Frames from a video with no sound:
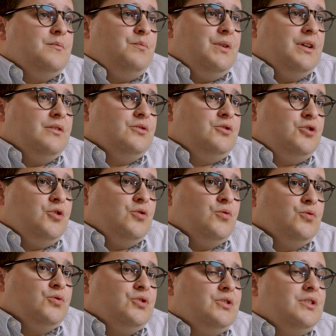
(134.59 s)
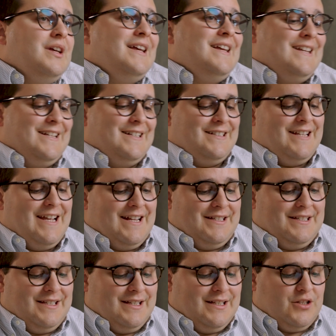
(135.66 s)
build tools
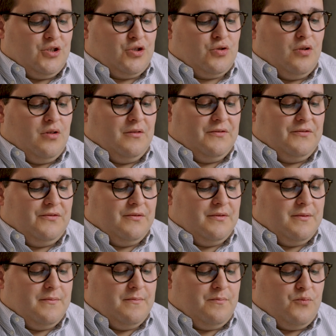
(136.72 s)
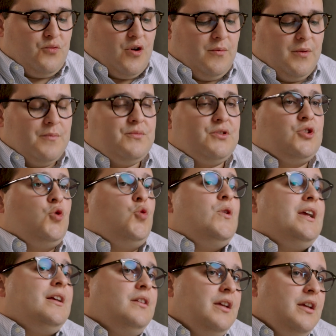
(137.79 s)
that solve problems
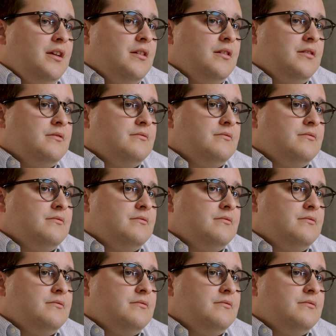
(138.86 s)
quickly.